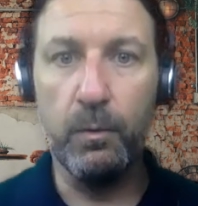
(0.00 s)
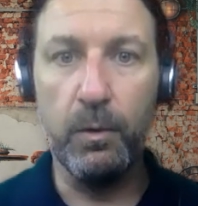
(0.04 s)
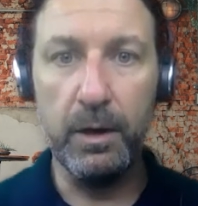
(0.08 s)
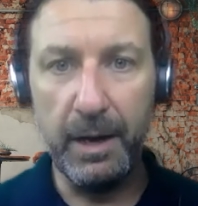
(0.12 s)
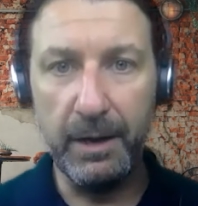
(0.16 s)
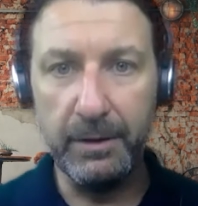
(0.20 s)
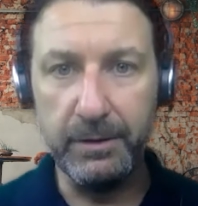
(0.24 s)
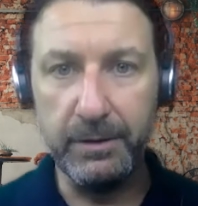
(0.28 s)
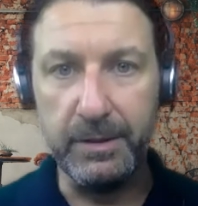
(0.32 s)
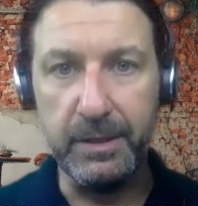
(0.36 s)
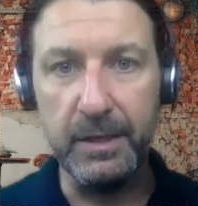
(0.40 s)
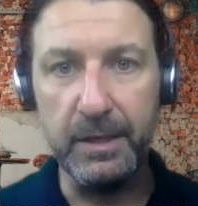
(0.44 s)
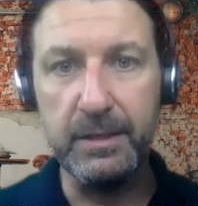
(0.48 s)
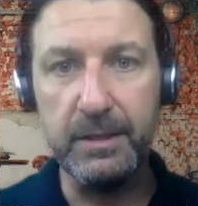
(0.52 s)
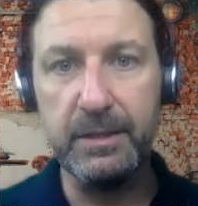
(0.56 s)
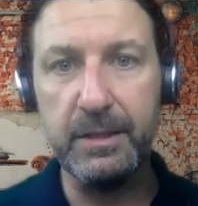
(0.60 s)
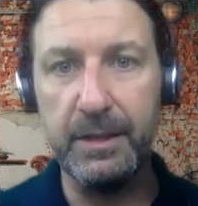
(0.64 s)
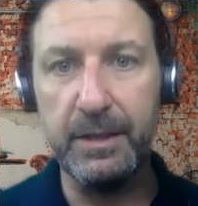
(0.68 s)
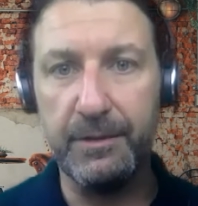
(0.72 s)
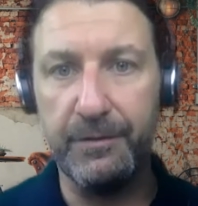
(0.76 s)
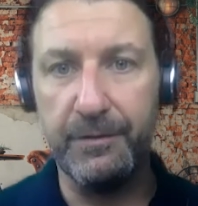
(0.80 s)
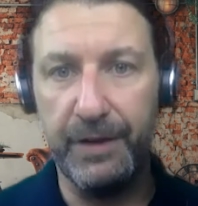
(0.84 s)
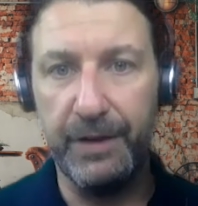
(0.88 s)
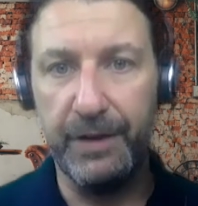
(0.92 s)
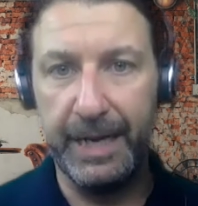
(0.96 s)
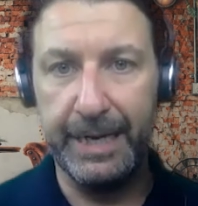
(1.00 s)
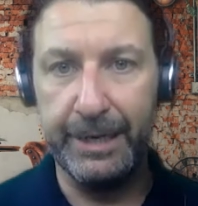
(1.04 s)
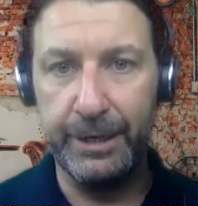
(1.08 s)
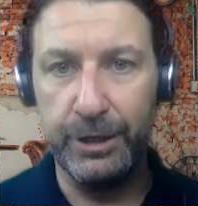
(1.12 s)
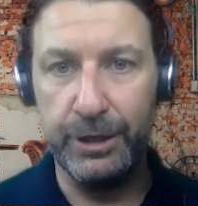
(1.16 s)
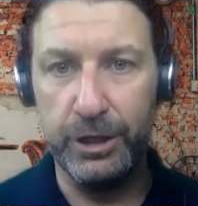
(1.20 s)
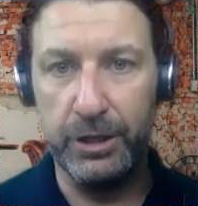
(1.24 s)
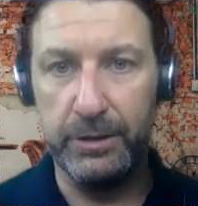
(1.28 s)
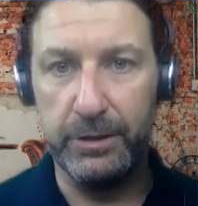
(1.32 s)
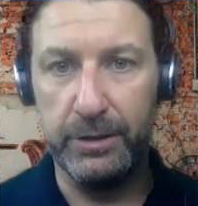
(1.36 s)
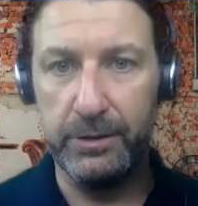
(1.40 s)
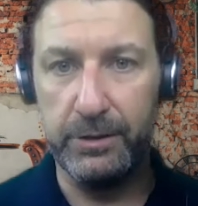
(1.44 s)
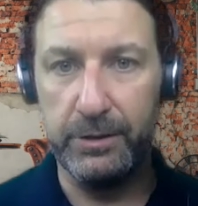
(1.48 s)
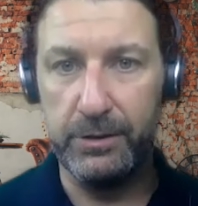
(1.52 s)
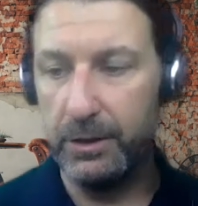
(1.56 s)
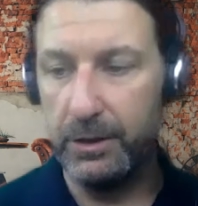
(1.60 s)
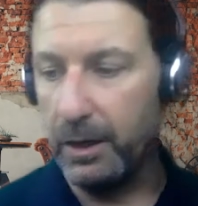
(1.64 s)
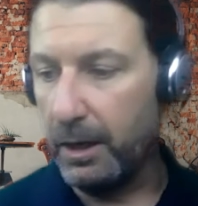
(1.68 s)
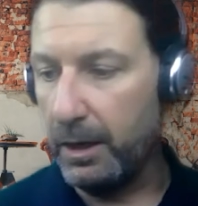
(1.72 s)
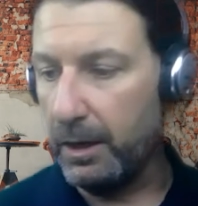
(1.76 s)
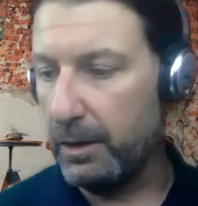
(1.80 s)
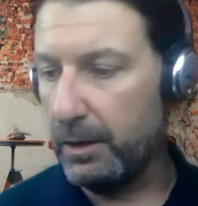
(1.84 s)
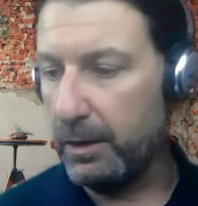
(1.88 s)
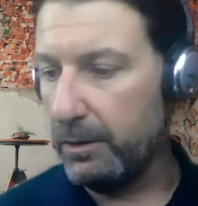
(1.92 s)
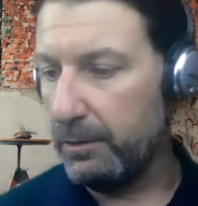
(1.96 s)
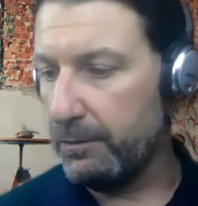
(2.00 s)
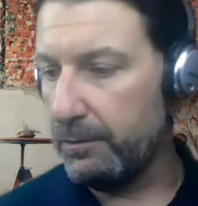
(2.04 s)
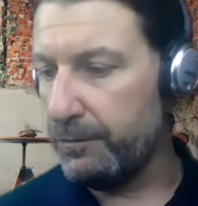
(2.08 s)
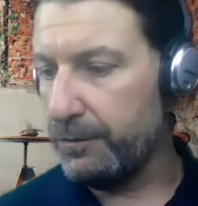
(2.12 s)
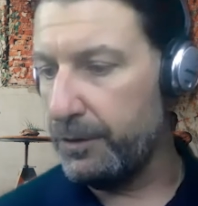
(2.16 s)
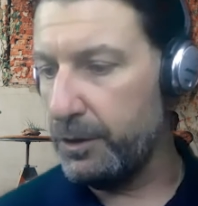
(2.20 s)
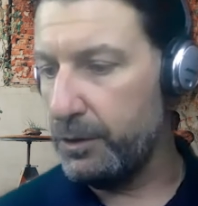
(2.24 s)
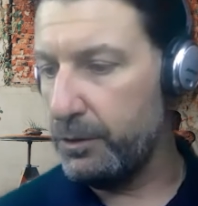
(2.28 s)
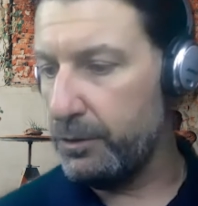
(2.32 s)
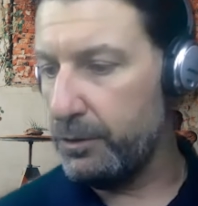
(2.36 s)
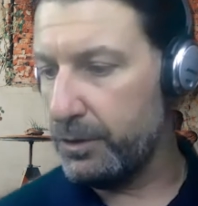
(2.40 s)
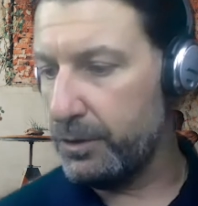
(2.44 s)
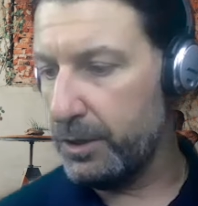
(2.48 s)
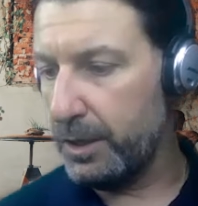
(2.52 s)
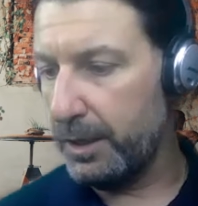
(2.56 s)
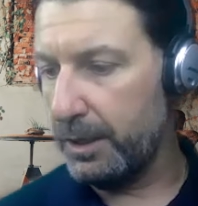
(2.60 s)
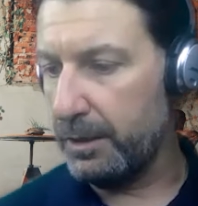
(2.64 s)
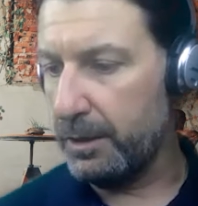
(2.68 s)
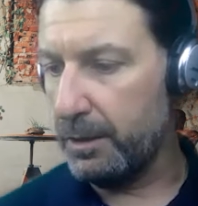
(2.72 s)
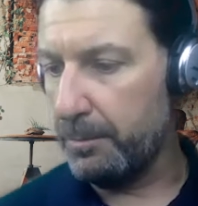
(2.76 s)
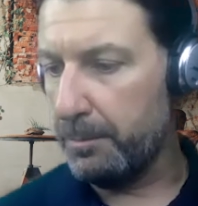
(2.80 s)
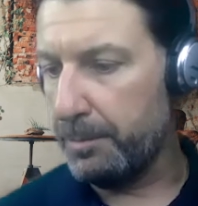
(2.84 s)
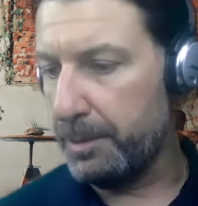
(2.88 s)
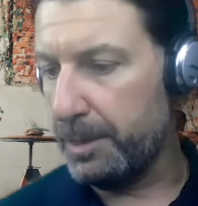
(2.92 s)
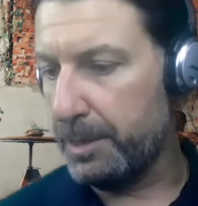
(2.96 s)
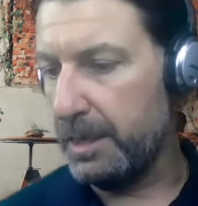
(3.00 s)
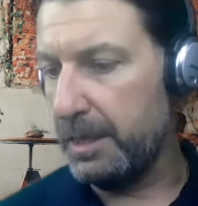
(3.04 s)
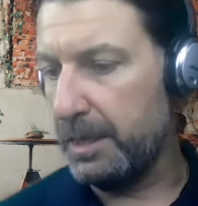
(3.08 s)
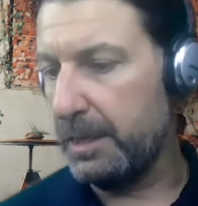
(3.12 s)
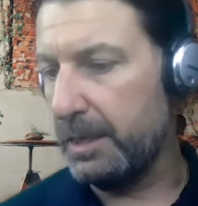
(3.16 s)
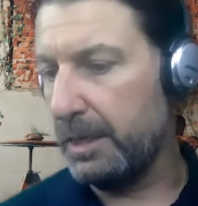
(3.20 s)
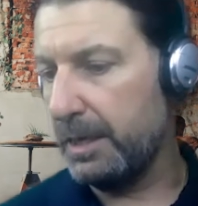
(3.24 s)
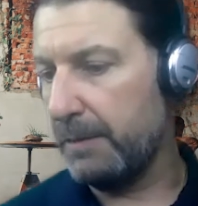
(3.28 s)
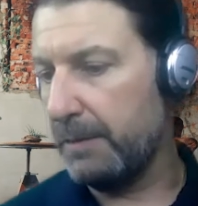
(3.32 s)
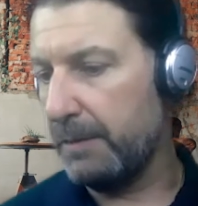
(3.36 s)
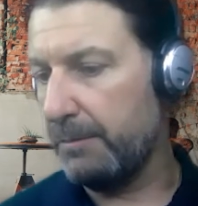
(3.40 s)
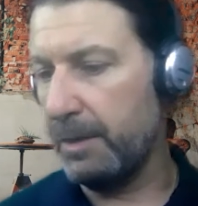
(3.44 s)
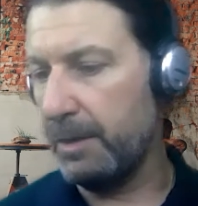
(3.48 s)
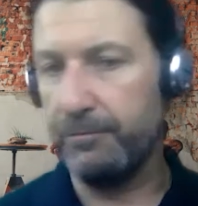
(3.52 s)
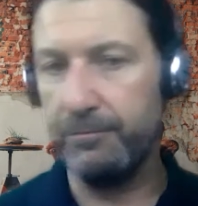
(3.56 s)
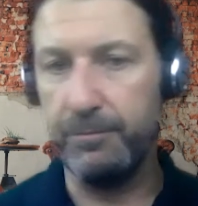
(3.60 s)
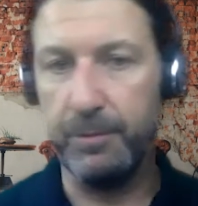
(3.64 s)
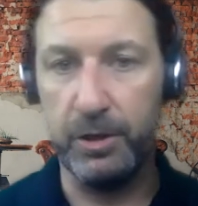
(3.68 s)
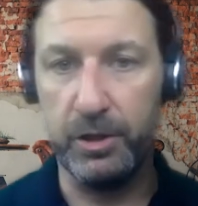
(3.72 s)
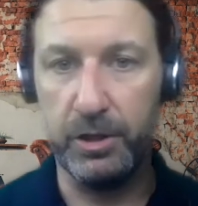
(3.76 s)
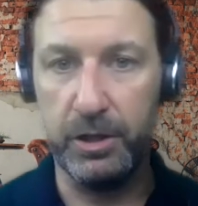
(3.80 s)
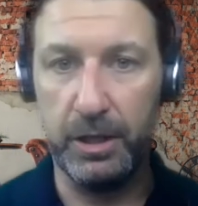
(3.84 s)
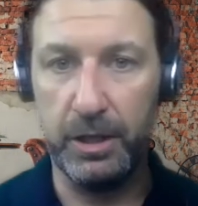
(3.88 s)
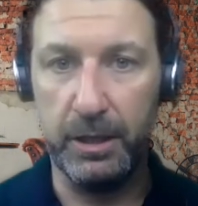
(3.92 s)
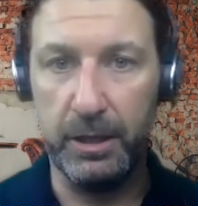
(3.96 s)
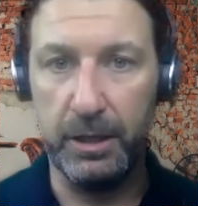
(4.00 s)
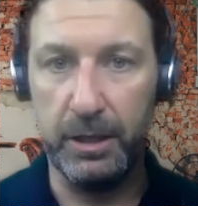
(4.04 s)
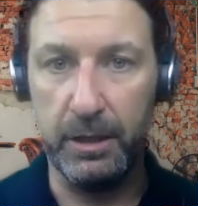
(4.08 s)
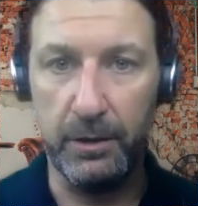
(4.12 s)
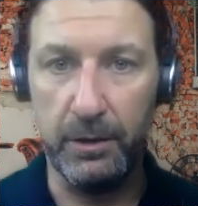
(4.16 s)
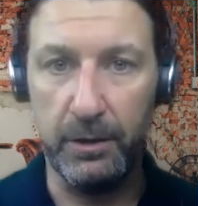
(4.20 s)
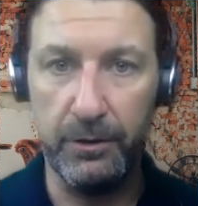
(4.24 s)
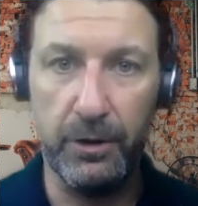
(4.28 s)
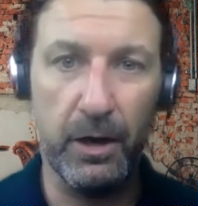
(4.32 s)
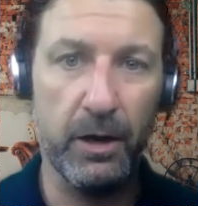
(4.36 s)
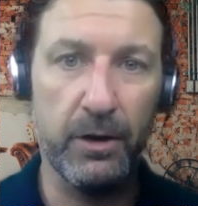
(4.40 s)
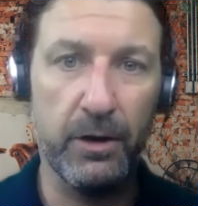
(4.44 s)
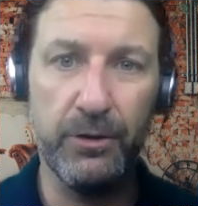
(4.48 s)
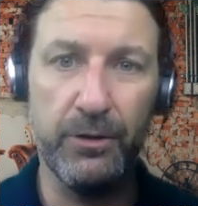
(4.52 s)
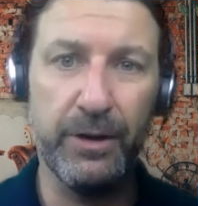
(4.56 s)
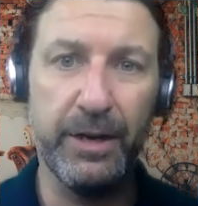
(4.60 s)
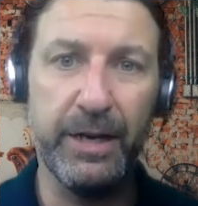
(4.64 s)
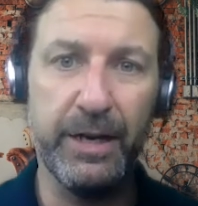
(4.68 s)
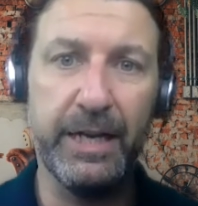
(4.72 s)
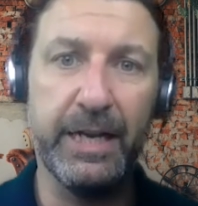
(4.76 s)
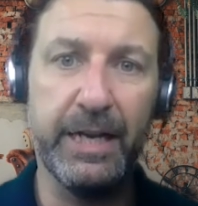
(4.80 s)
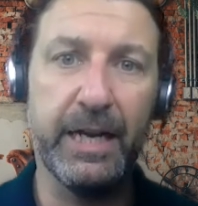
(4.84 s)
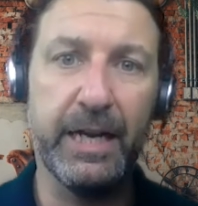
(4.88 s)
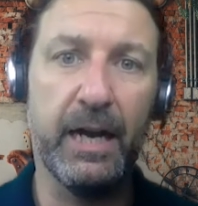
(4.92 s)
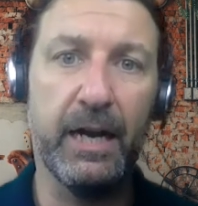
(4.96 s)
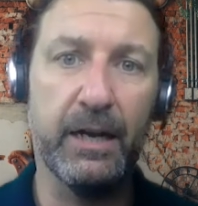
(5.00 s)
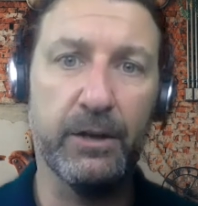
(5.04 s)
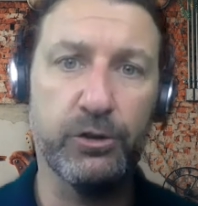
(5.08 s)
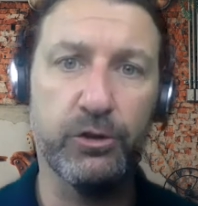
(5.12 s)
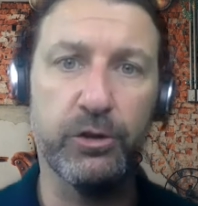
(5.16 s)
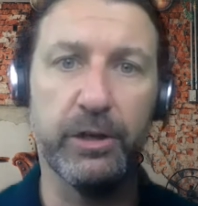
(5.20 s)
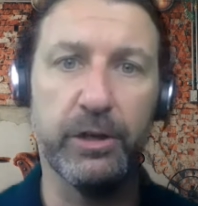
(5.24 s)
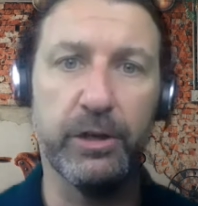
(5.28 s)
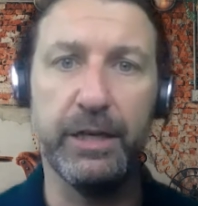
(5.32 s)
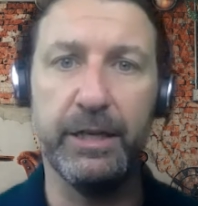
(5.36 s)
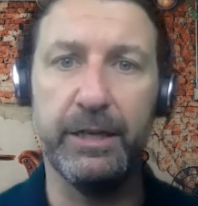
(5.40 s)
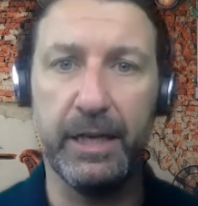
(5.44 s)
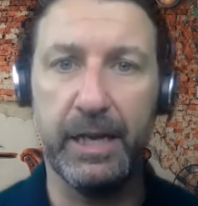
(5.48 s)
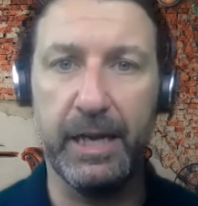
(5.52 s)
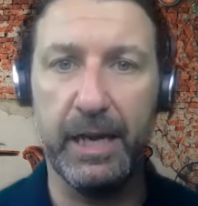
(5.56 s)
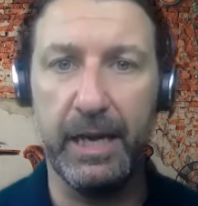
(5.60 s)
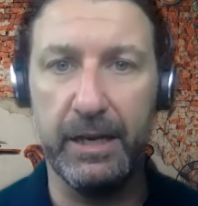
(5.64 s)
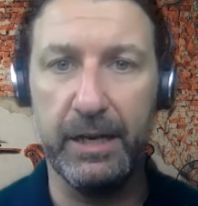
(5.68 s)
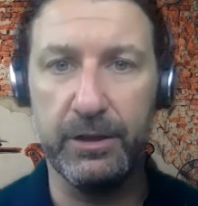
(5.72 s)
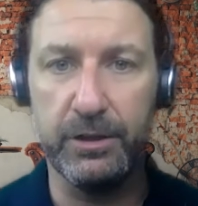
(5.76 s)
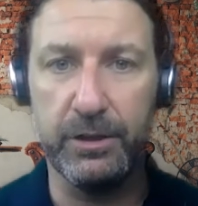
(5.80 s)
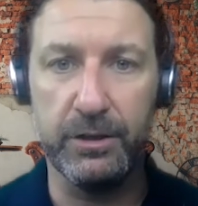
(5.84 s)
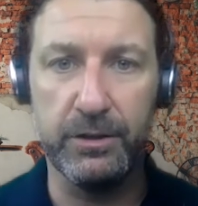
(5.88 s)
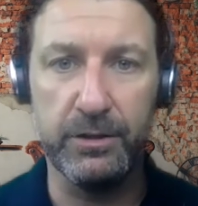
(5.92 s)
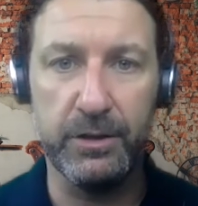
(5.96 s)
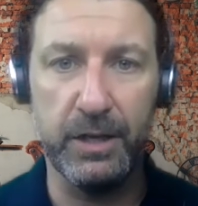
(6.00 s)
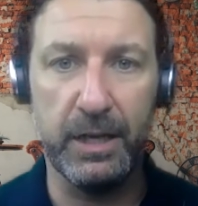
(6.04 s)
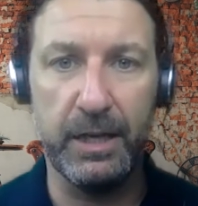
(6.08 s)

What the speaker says: What about disadvantages of using the PEMF machine? Are there any contraindications?